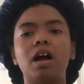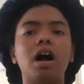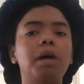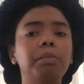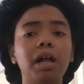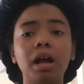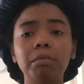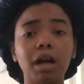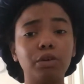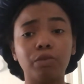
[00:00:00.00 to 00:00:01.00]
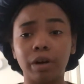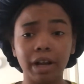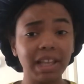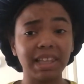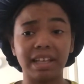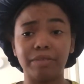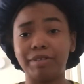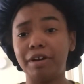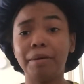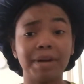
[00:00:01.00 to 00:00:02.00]
I'm like, I'm not doing nothing with
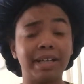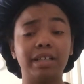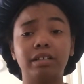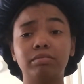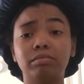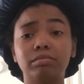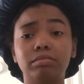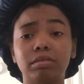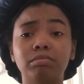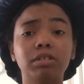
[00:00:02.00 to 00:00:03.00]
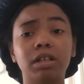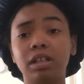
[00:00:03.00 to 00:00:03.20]
nobody. I'm trying to